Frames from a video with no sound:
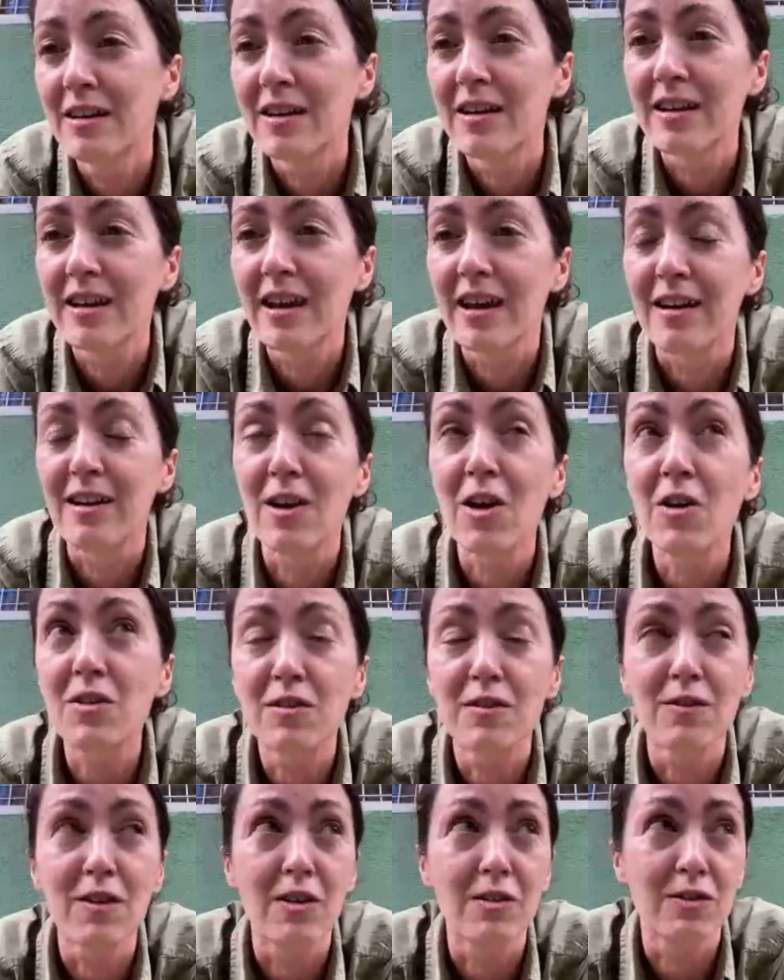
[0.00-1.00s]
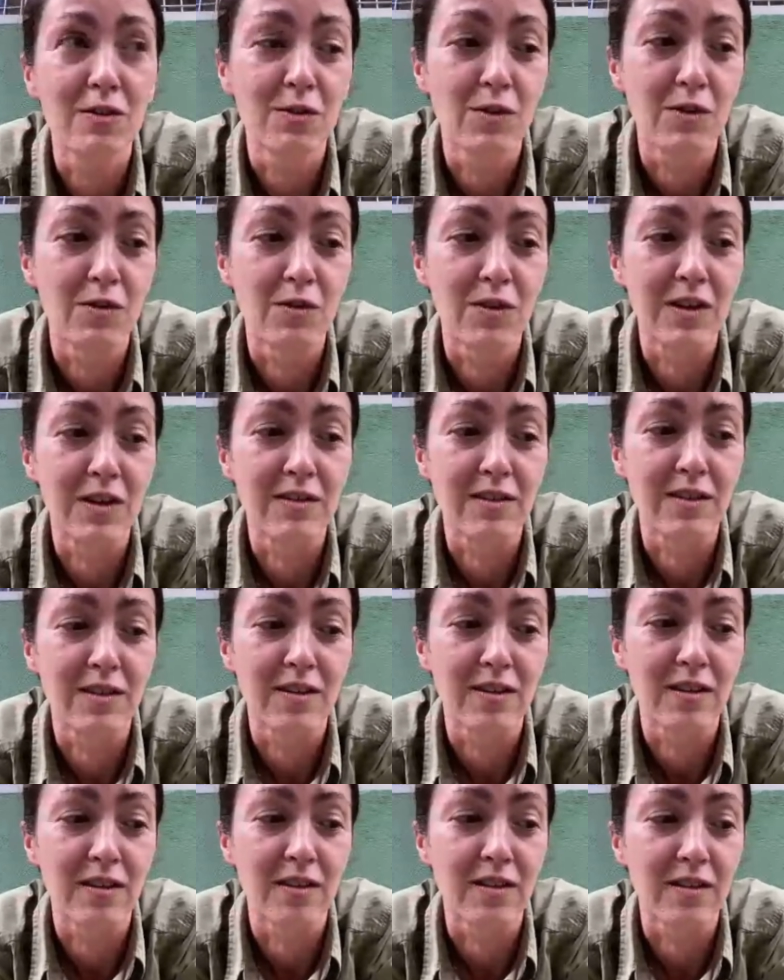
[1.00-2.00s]
yeah, lots of lots of good reasons
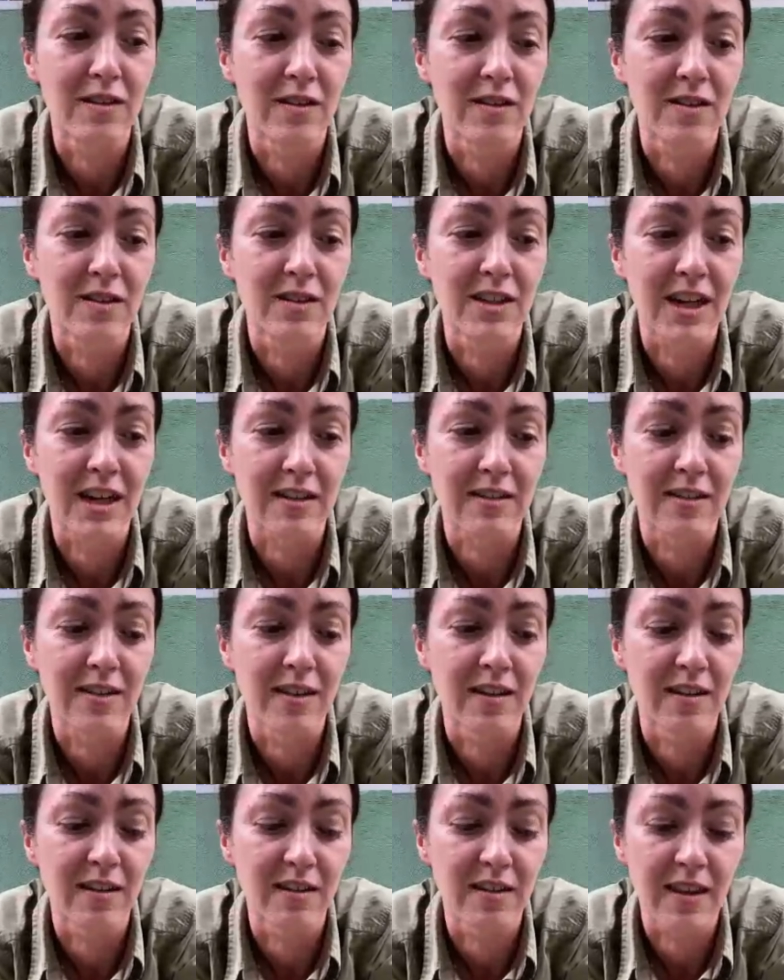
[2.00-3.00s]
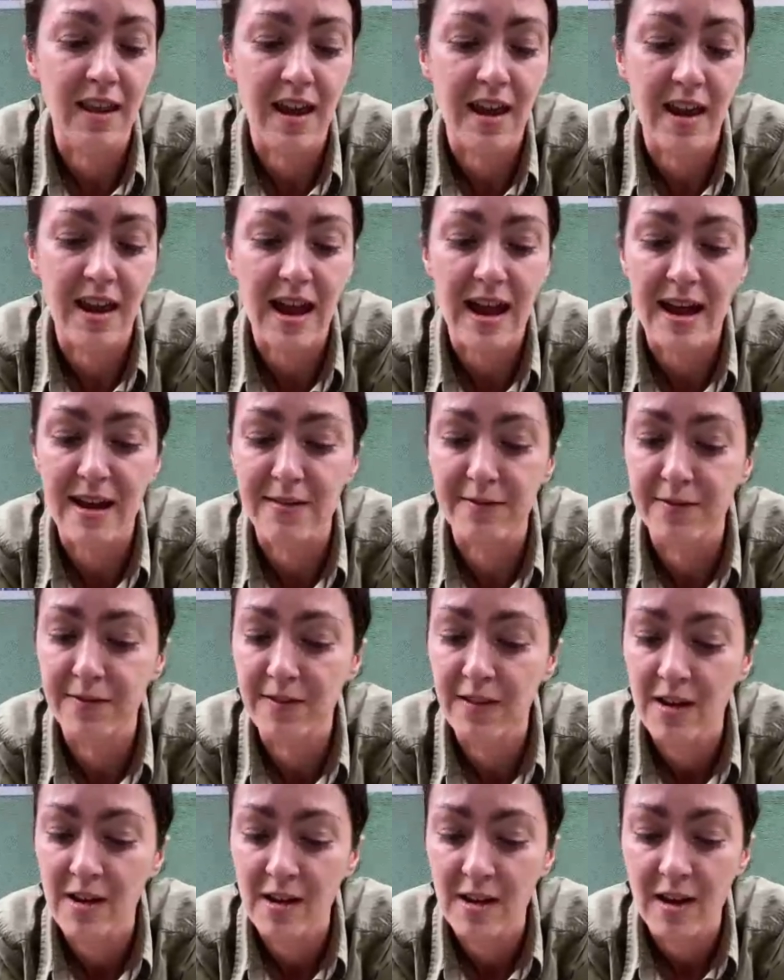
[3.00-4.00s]
to to suggest that they have
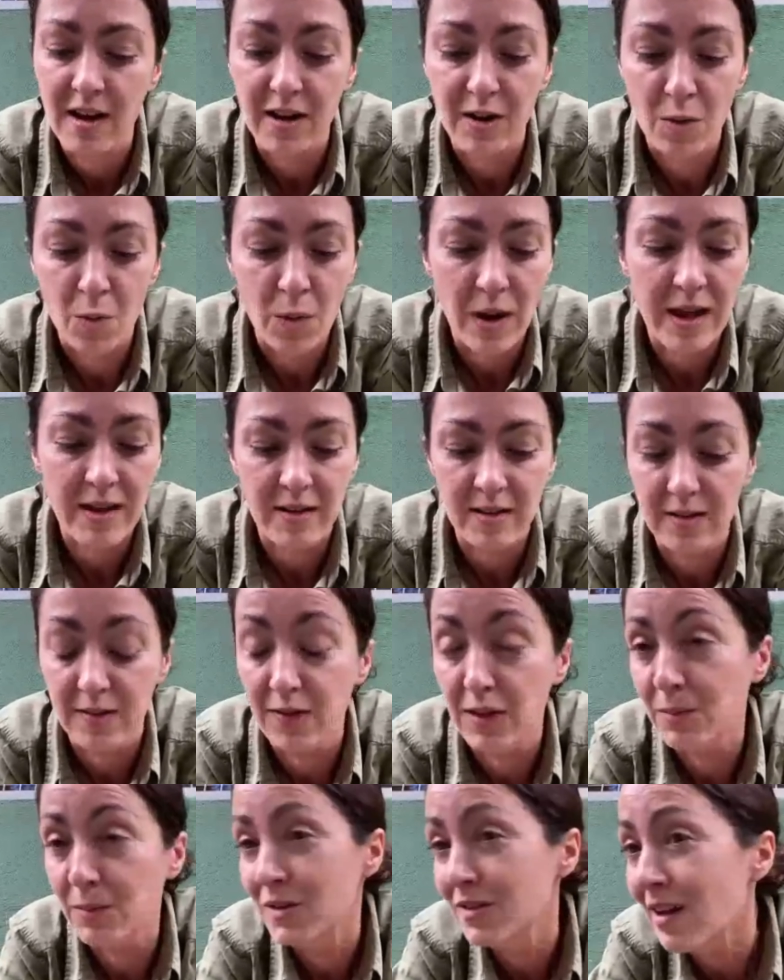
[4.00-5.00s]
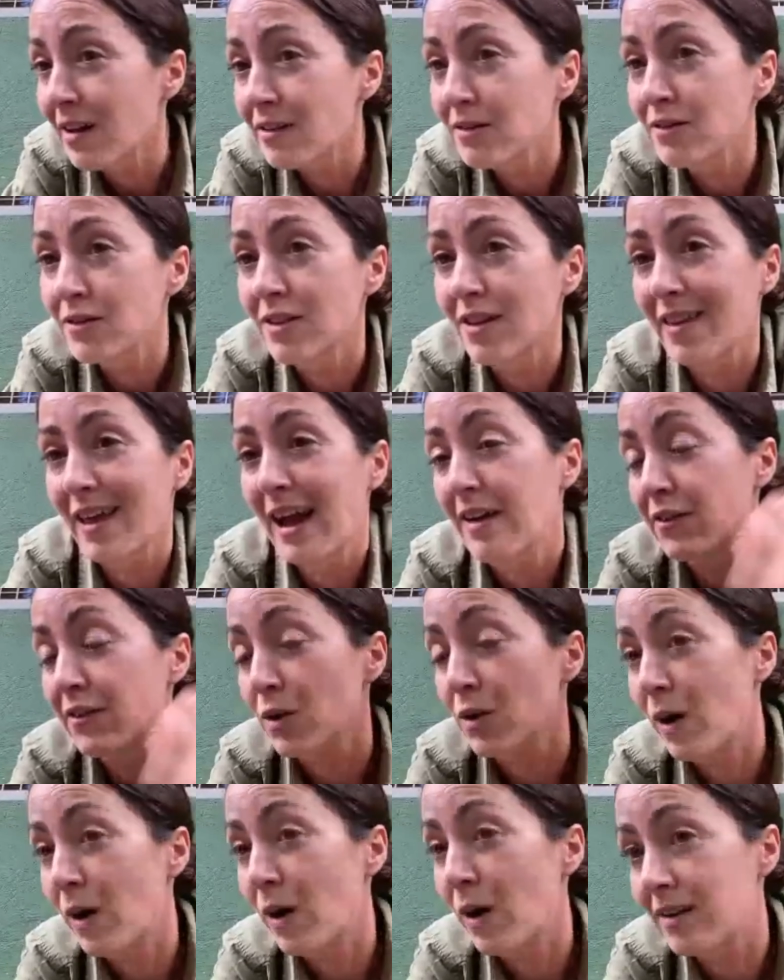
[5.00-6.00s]
an awareness of themselves, that they have an
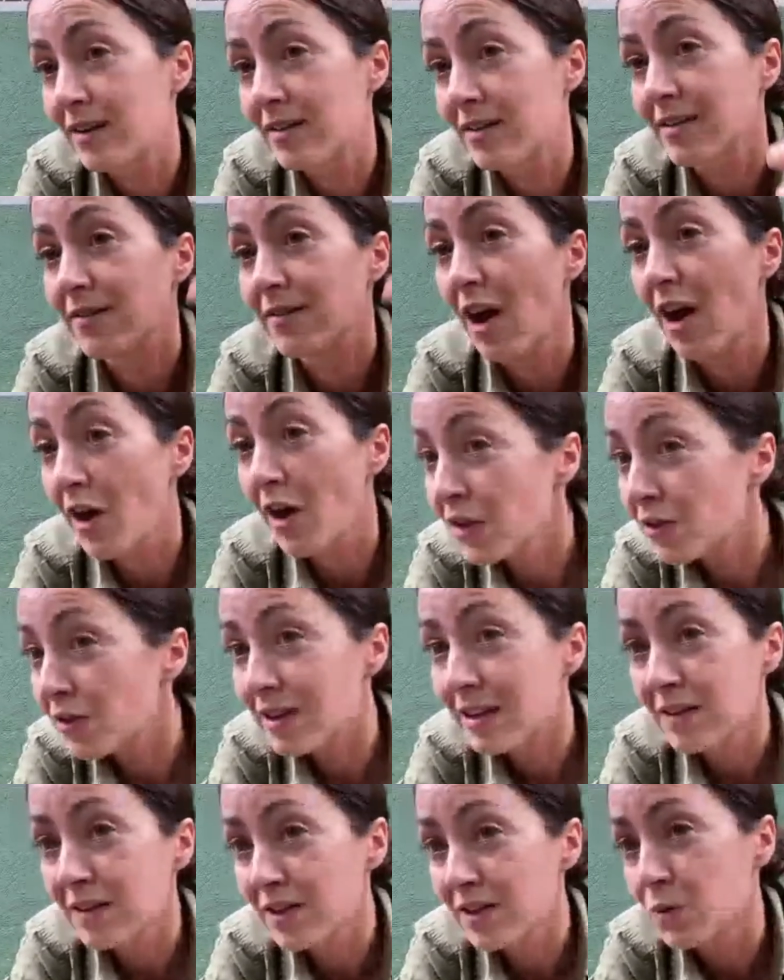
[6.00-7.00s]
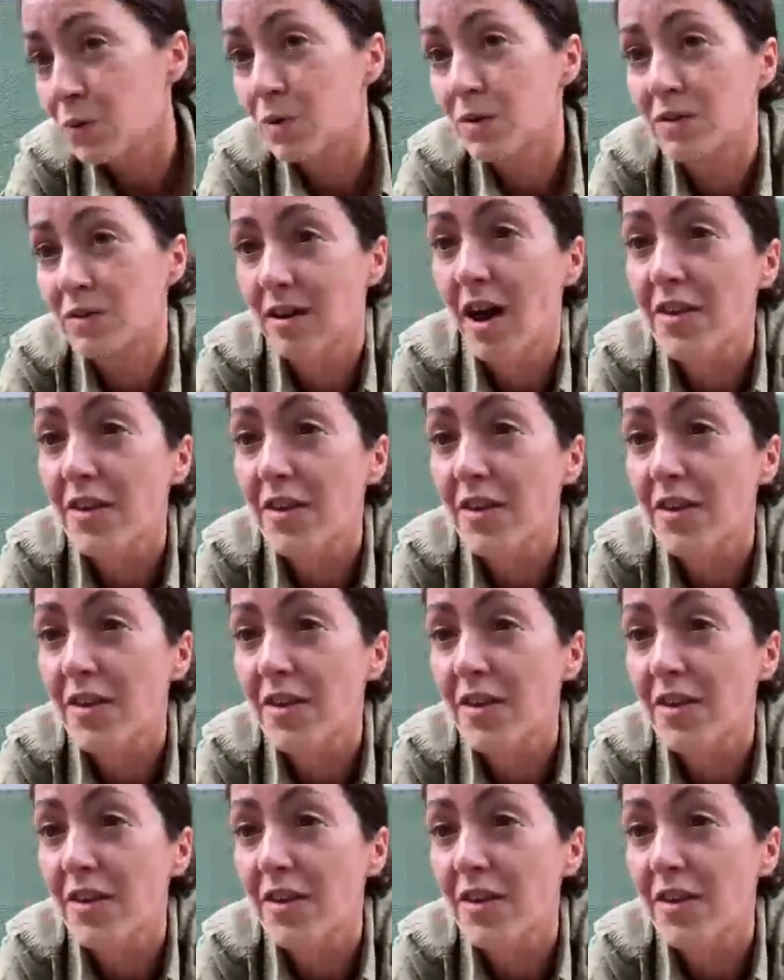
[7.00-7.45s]
awareness of other individuals and